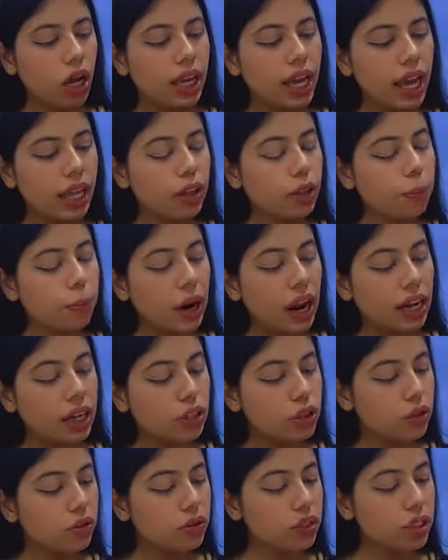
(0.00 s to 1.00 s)
again, the
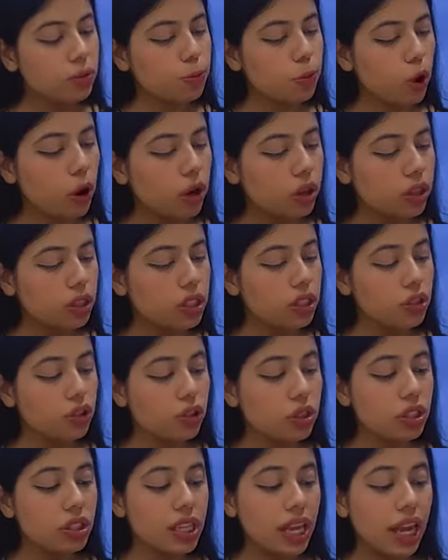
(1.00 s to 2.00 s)
price of this product
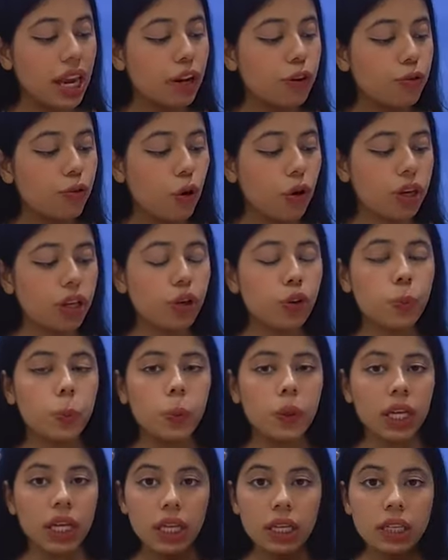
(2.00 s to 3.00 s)
is just
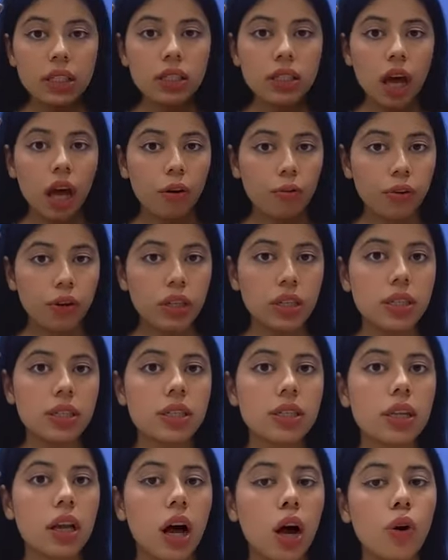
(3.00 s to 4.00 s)
₹840 after
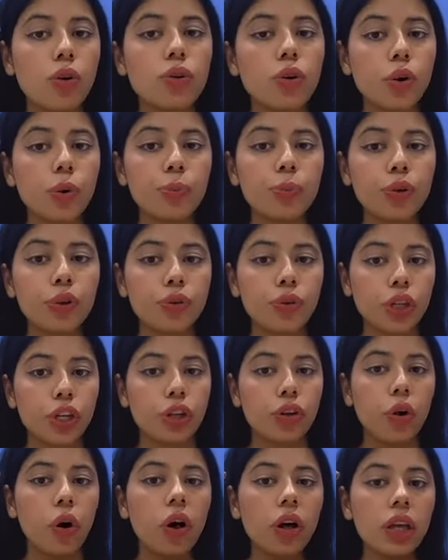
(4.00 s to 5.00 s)
discount on
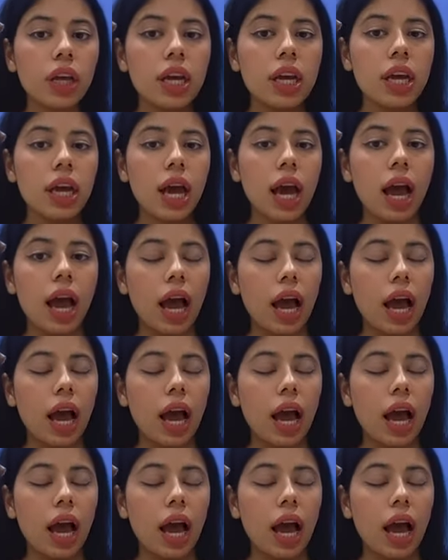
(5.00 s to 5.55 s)
BeautyTalk,